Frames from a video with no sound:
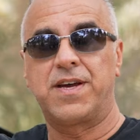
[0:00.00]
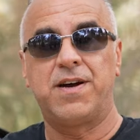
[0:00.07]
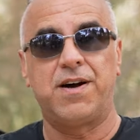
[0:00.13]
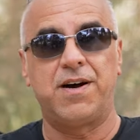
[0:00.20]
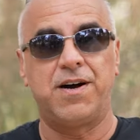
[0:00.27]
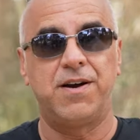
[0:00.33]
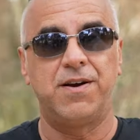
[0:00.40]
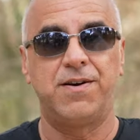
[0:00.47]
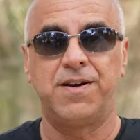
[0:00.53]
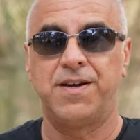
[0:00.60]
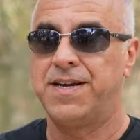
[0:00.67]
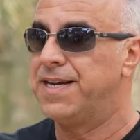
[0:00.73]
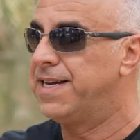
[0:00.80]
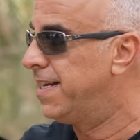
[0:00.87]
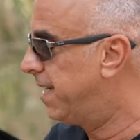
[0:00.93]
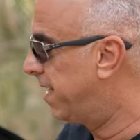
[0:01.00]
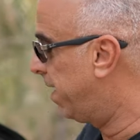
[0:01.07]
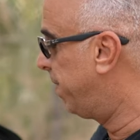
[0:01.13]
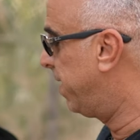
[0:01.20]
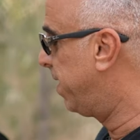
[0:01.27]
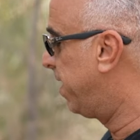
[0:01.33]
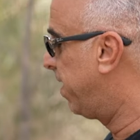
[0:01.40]
car. I
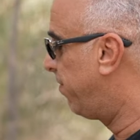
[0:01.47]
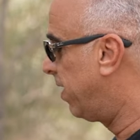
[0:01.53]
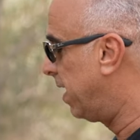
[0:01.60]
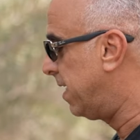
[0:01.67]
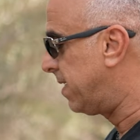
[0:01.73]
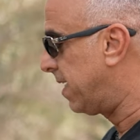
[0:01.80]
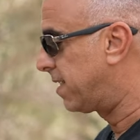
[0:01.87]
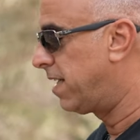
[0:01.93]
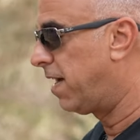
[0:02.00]
mean, they really ticked